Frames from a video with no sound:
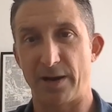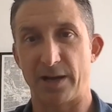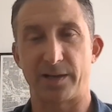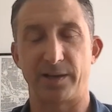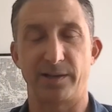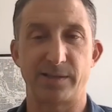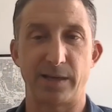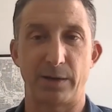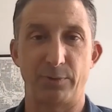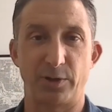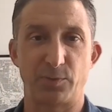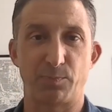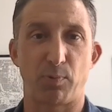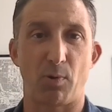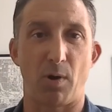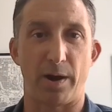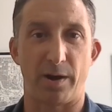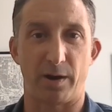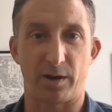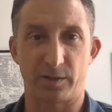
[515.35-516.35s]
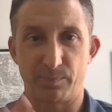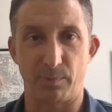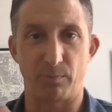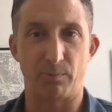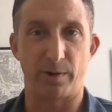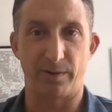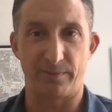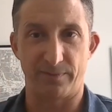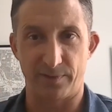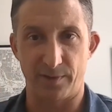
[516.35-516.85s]
I'm not going to say which product,
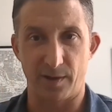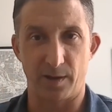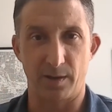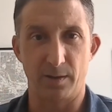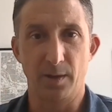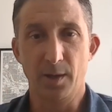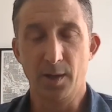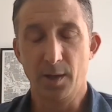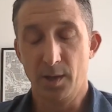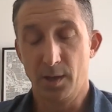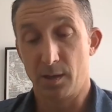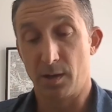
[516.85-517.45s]
but one of the